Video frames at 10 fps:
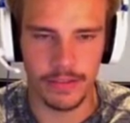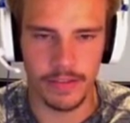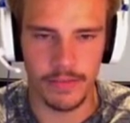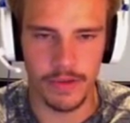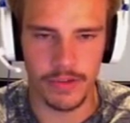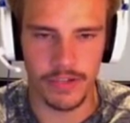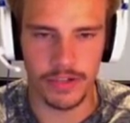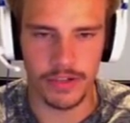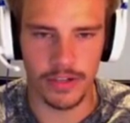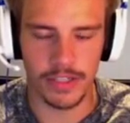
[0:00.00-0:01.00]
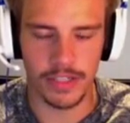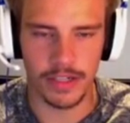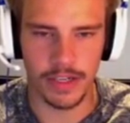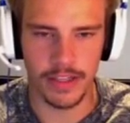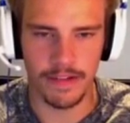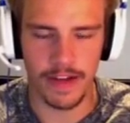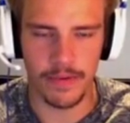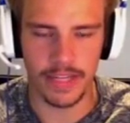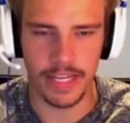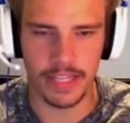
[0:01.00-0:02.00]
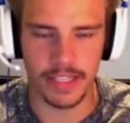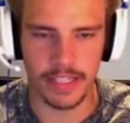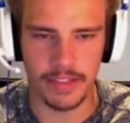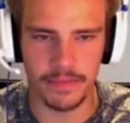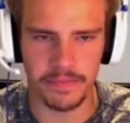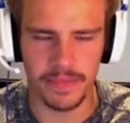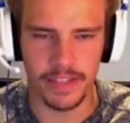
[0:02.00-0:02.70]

We're gonna motion across here. I love how we can't see the